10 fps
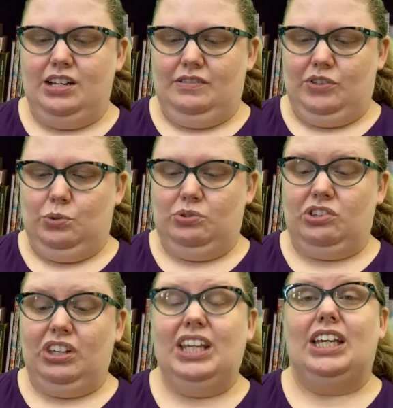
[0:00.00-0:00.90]
You
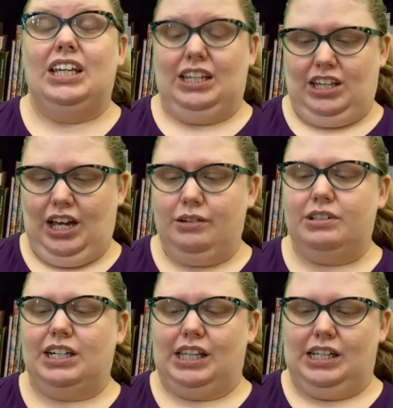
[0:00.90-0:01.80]
see,
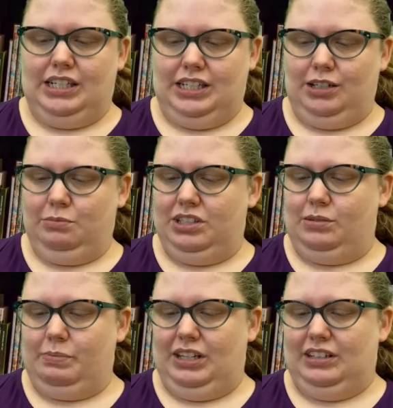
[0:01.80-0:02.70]
Caroline, Miss
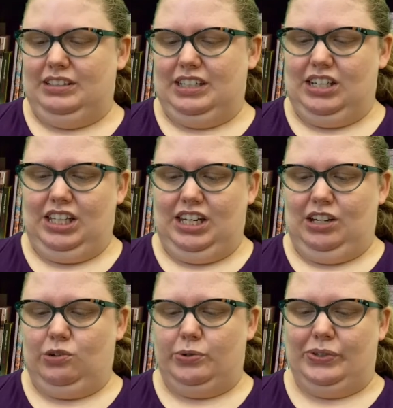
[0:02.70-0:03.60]
Spink said, getting
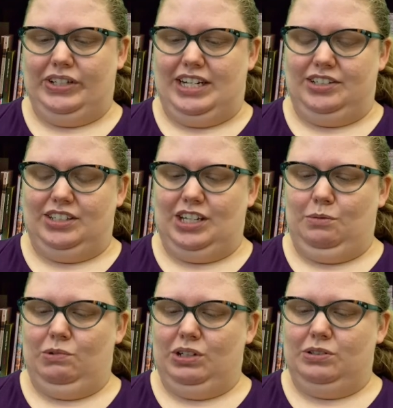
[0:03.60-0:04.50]
Coraline's name
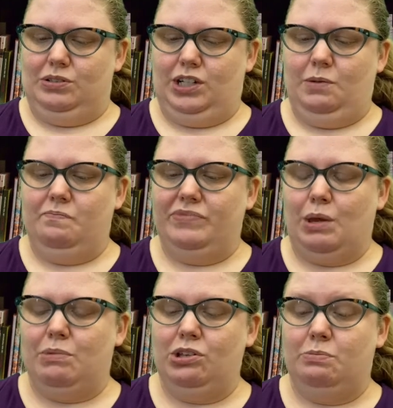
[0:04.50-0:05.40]
wrong.
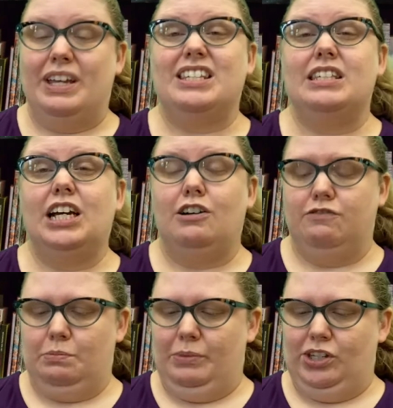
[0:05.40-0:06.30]
Both myself
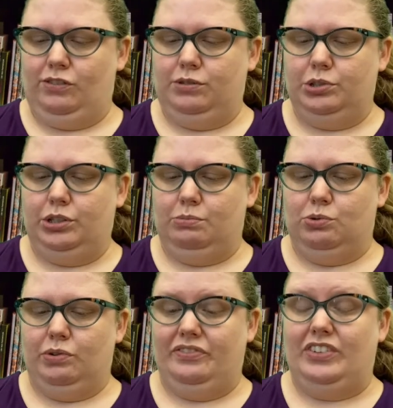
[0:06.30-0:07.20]
and Miss Forcible
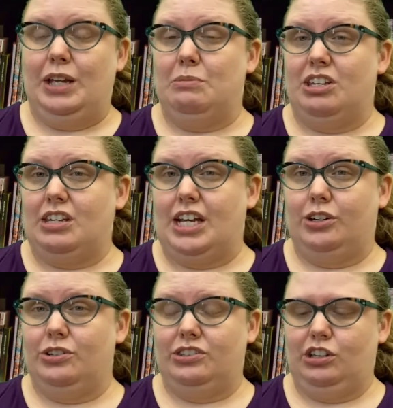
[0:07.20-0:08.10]
were famous
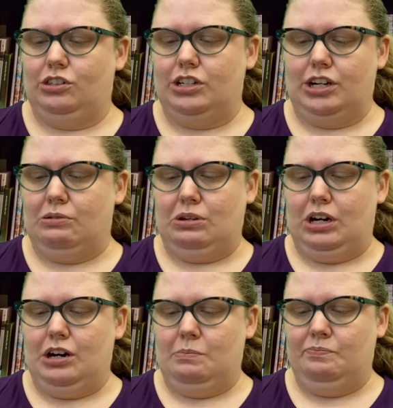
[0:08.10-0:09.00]
actresses in our
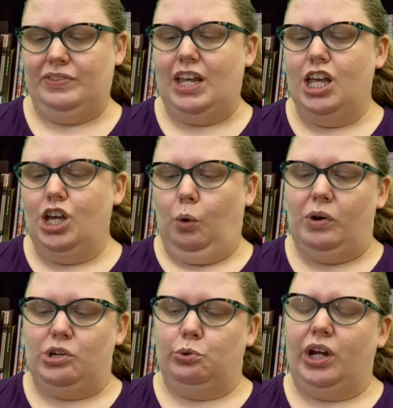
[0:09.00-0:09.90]
time. We
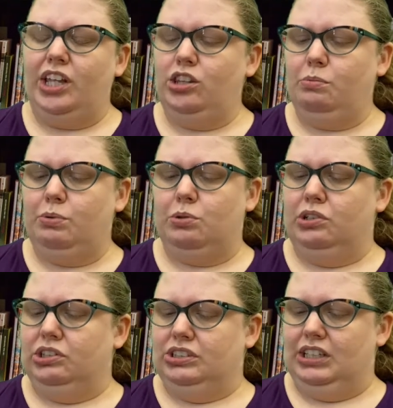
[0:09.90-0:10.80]
dropped the
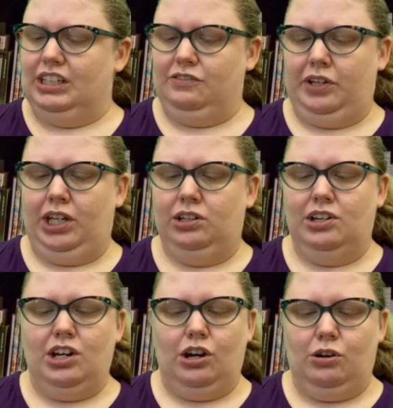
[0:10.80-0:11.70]
boards, Livy.
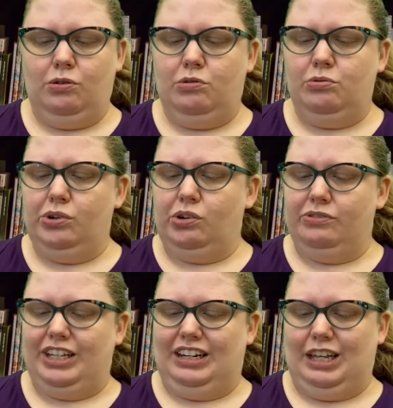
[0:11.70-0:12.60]
Oh, don't
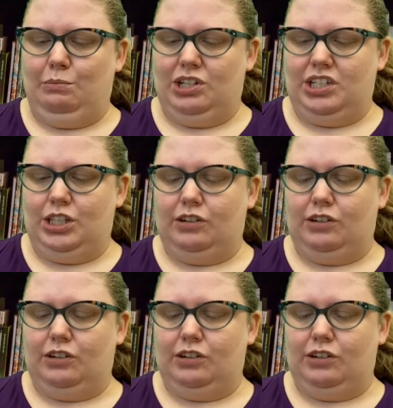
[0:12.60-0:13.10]
let Hamish eat the